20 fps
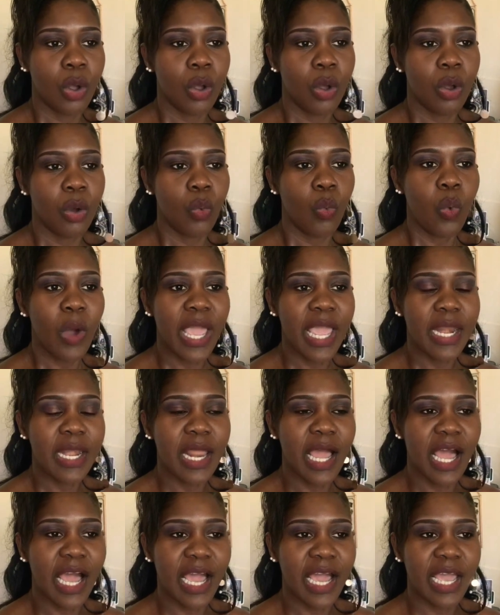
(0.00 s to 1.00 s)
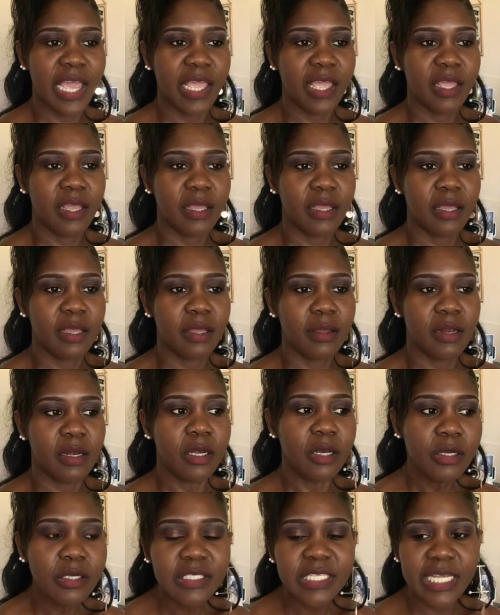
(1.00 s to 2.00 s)
when I
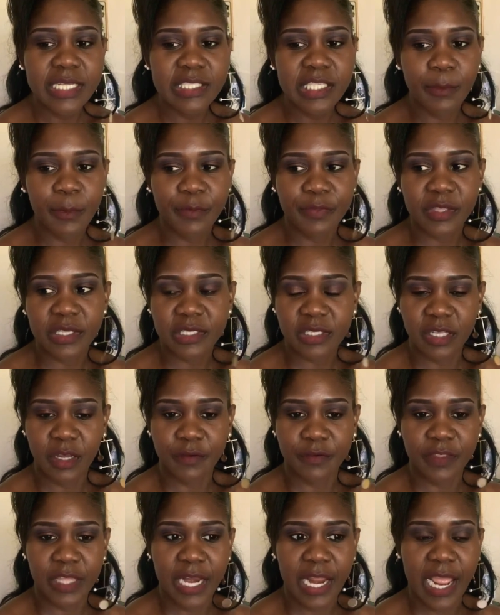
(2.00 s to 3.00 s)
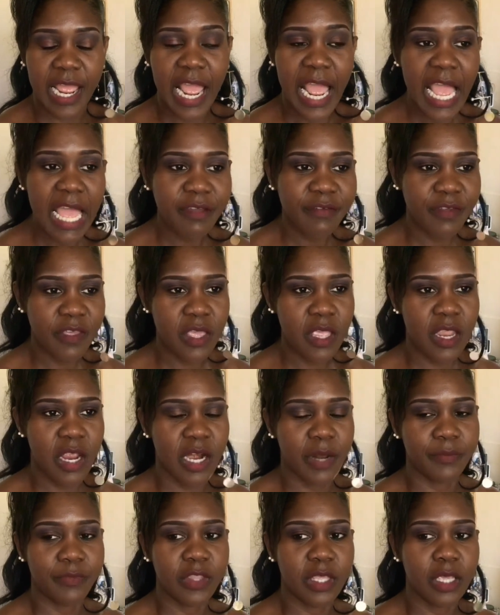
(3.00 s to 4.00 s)
looked at some of the stuff that I have here, and
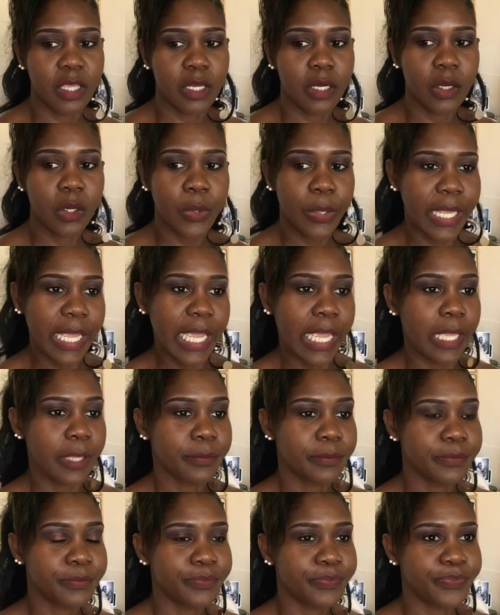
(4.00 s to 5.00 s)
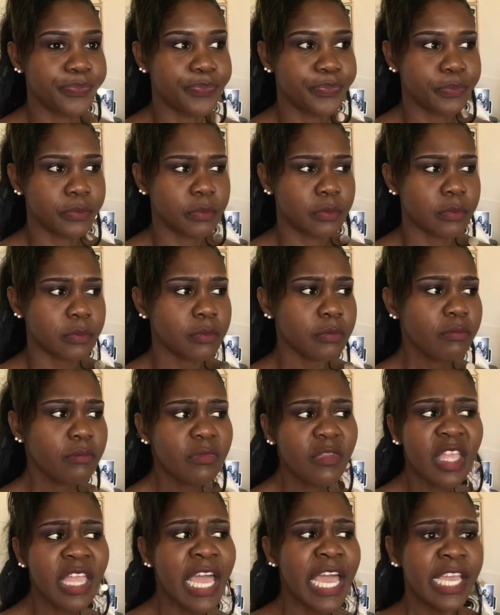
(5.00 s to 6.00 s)
I'm thinking, okay,
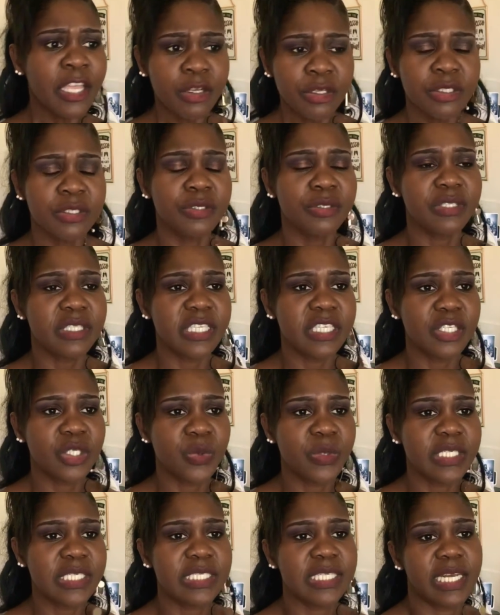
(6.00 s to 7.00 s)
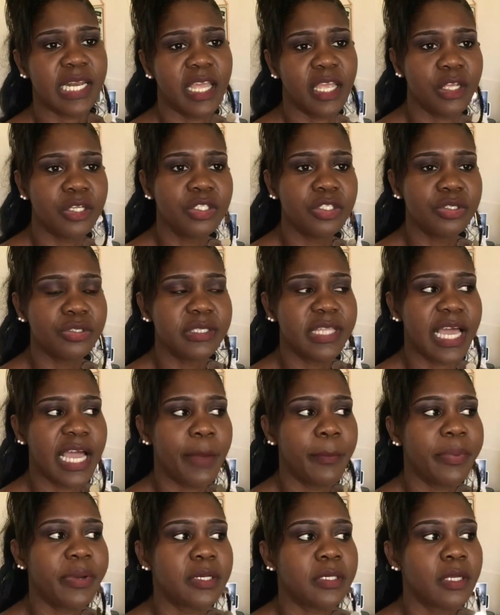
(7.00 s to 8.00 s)
I could do this with it and I can do that,
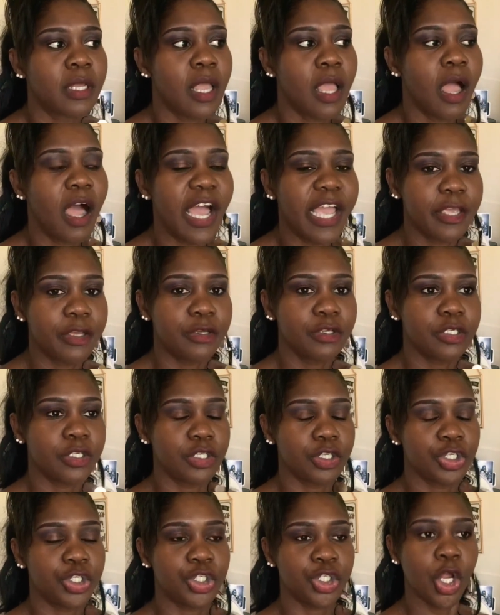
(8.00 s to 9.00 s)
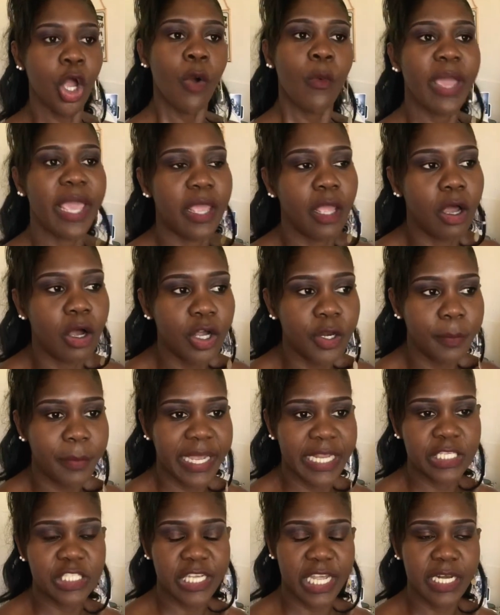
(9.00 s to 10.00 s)
but I could show it on
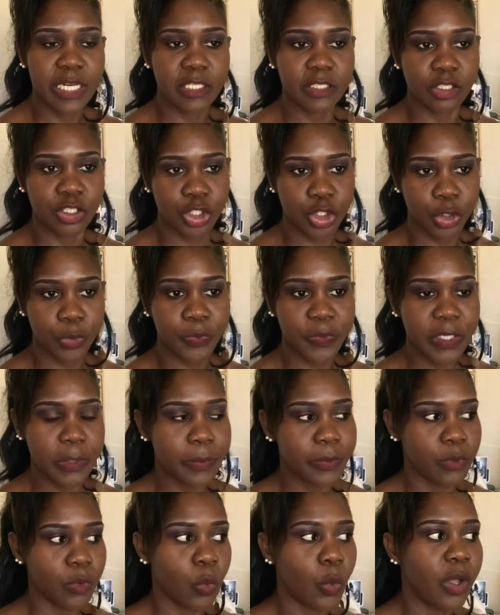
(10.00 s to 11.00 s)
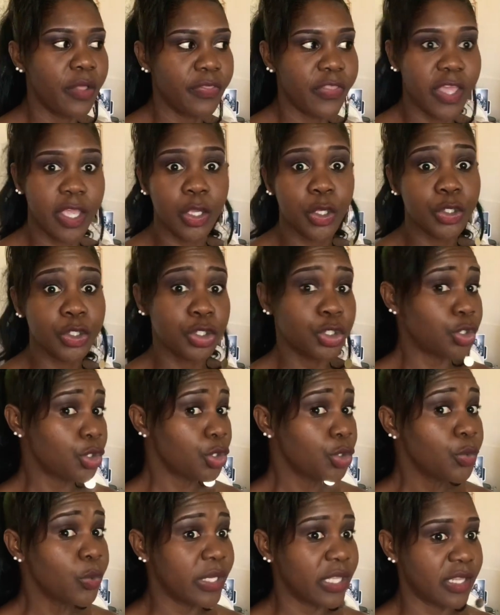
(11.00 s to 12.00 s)
my channel to show people what they could
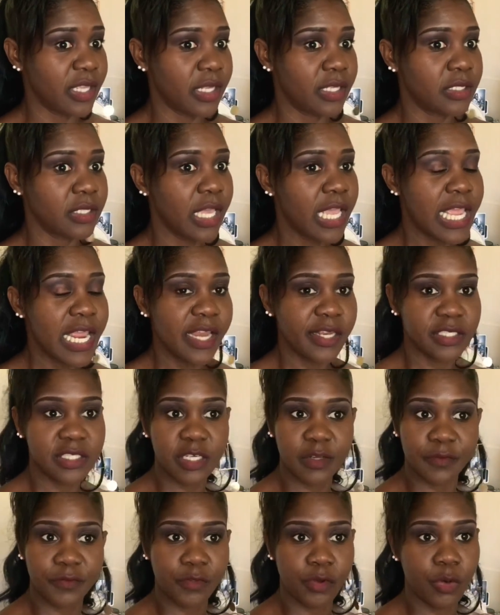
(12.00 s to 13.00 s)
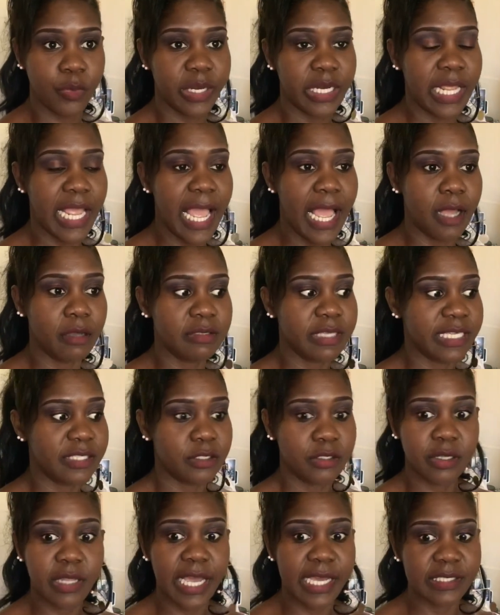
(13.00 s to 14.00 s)
do with it instead of throwing it out. As
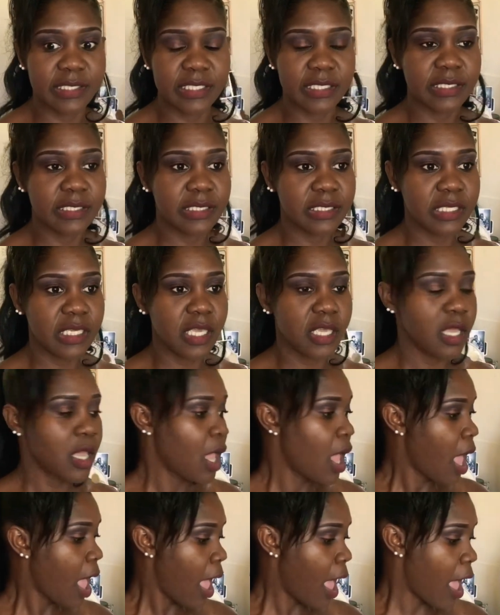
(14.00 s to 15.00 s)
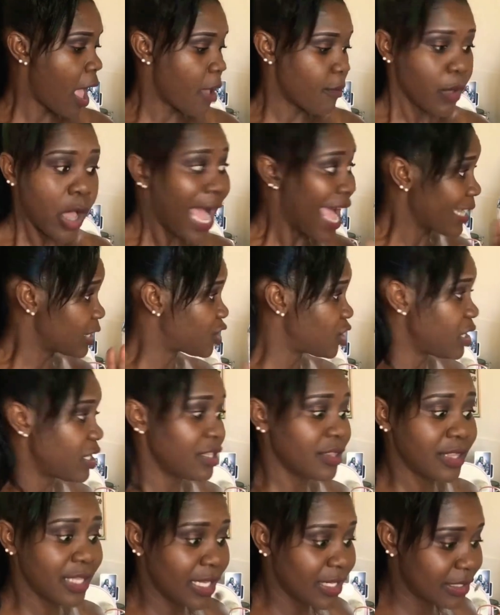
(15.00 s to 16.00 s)
you guys can see, actually
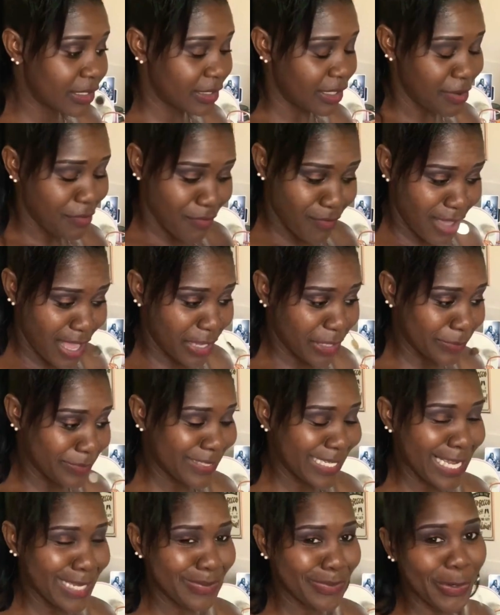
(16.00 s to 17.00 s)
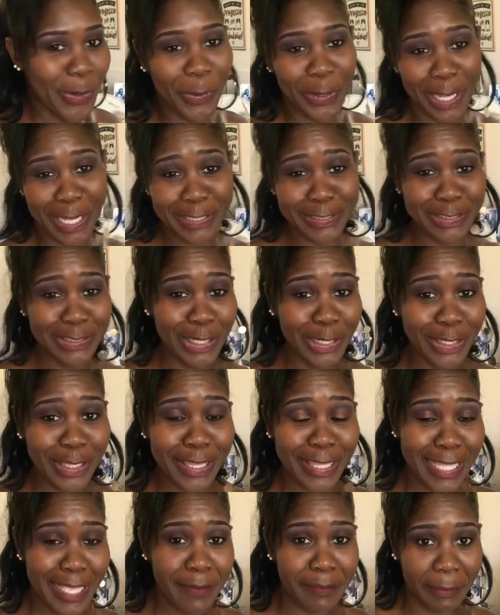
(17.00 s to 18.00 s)
this makeup table, okay, it's not
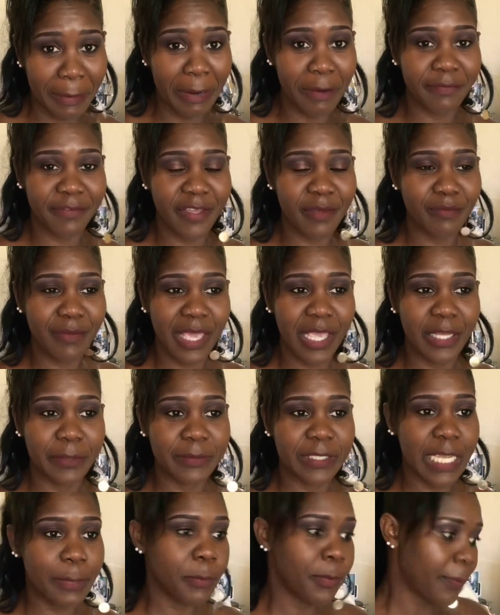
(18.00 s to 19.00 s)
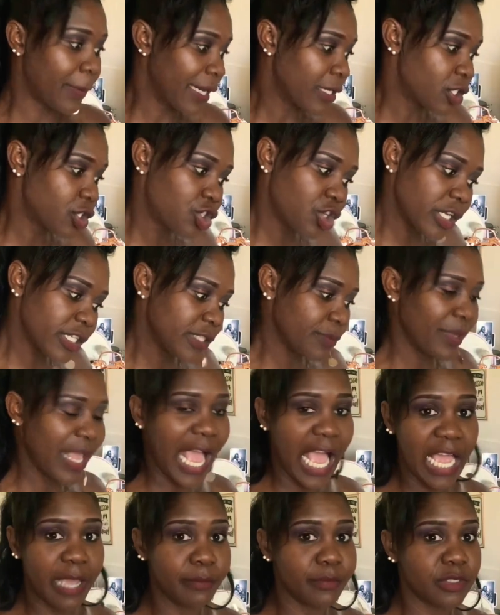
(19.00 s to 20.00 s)
the perfect makeup table, but trust me,
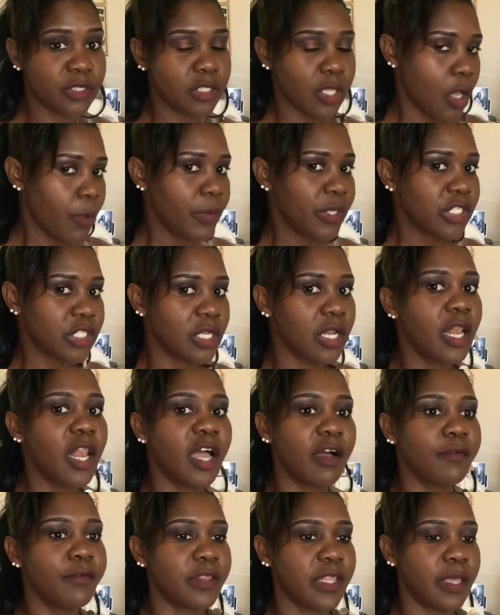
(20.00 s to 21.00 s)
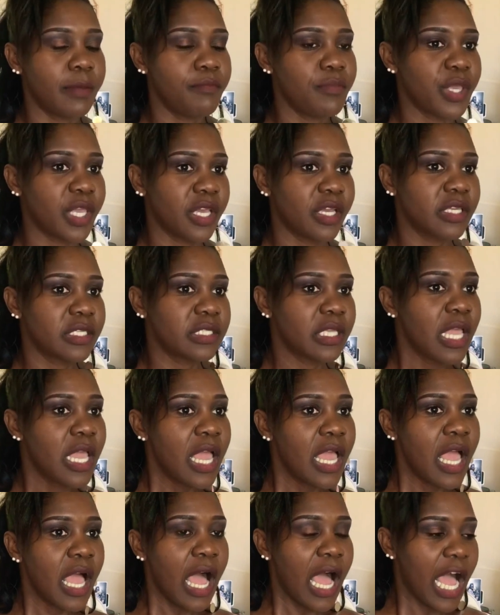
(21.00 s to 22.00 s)
I am so much in love with it because
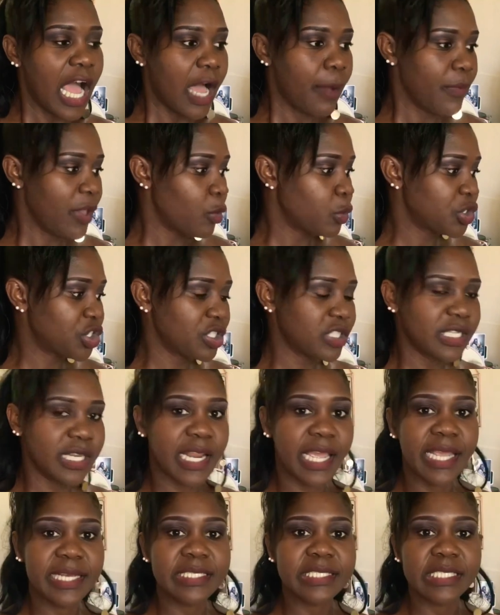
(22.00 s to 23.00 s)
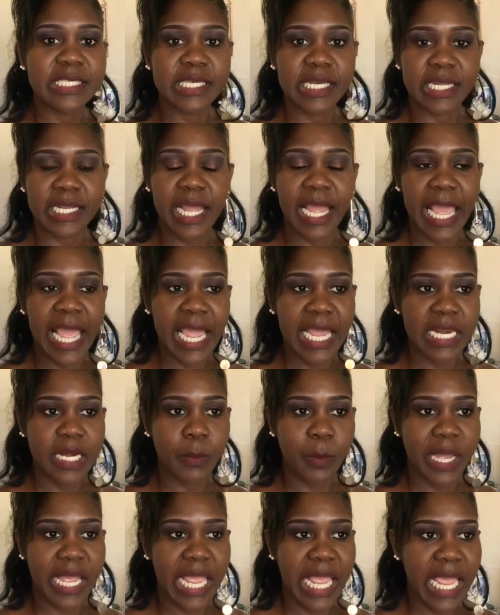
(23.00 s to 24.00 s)
it was just an idea that I had in
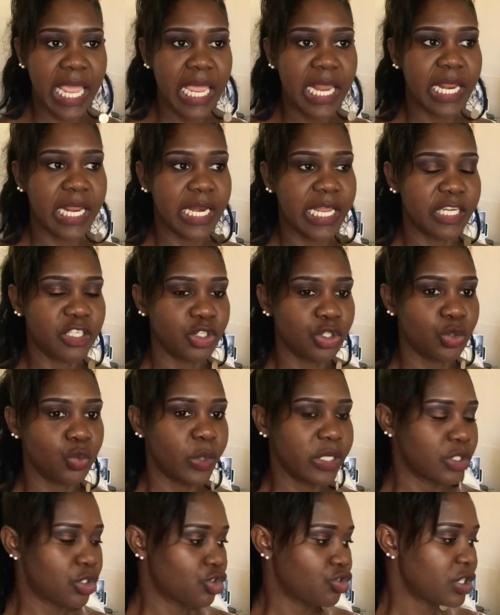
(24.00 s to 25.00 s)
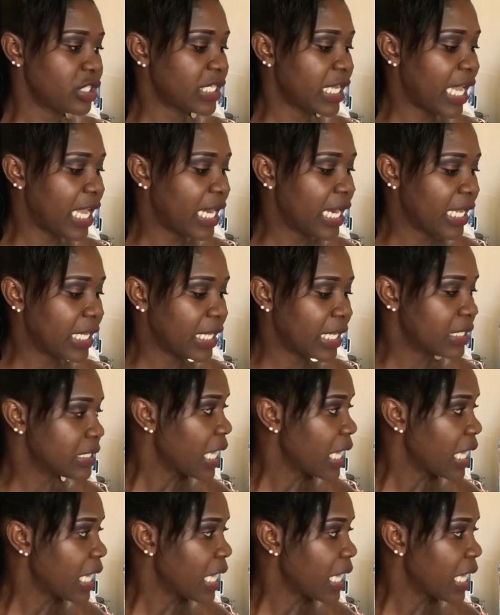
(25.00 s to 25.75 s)
my head and I just went straight ahead at it